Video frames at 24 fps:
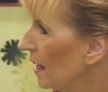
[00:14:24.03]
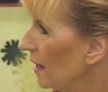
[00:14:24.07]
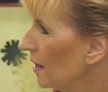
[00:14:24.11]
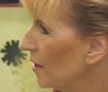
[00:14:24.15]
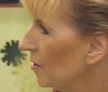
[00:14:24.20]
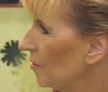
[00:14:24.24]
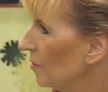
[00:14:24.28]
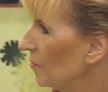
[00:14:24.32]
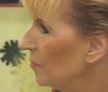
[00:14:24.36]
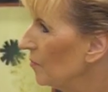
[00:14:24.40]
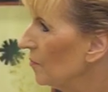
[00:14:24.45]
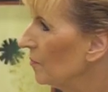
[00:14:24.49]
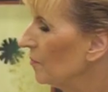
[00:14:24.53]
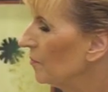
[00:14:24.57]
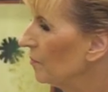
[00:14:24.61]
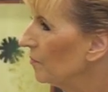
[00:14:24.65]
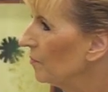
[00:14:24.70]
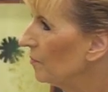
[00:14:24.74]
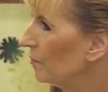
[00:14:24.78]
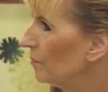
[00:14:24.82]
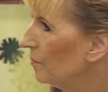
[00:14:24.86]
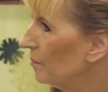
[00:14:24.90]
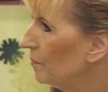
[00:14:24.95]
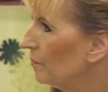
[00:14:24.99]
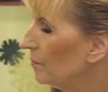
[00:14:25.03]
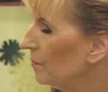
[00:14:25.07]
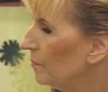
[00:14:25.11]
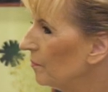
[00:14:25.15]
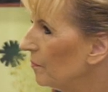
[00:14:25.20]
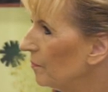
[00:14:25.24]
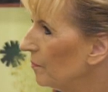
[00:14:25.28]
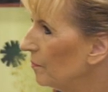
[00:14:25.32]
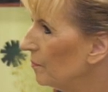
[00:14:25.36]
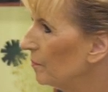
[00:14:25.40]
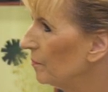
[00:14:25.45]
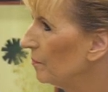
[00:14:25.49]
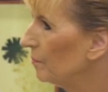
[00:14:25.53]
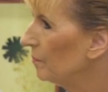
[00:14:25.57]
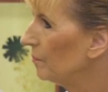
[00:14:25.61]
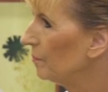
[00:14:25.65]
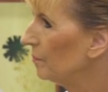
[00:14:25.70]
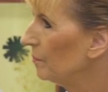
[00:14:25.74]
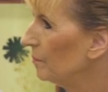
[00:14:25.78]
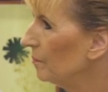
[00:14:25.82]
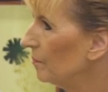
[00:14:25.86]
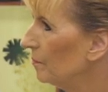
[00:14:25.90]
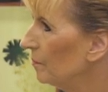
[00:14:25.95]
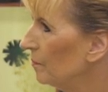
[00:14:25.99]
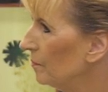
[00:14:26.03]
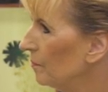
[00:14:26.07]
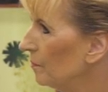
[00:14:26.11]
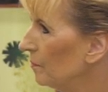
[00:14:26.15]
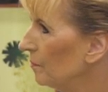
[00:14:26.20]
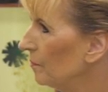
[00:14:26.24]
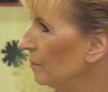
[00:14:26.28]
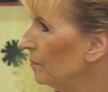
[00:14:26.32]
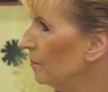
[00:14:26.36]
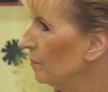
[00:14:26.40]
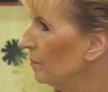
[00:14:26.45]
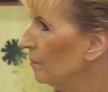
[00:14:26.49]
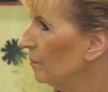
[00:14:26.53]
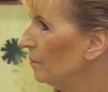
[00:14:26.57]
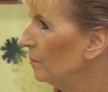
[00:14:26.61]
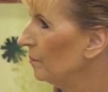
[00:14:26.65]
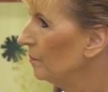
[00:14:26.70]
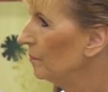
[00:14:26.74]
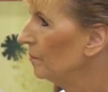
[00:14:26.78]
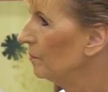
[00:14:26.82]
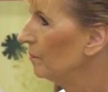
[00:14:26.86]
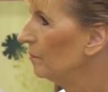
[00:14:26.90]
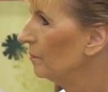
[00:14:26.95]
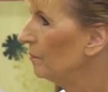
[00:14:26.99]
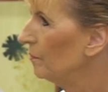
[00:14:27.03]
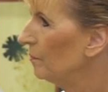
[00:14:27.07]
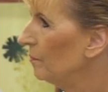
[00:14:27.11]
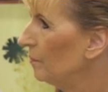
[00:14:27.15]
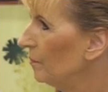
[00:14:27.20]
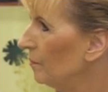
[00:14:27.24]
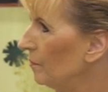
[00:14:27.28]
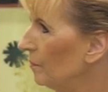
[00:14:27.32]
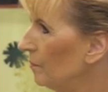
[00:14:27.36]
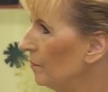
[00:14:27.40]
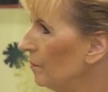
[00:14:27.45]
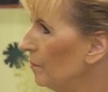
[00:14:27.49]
(not speaking)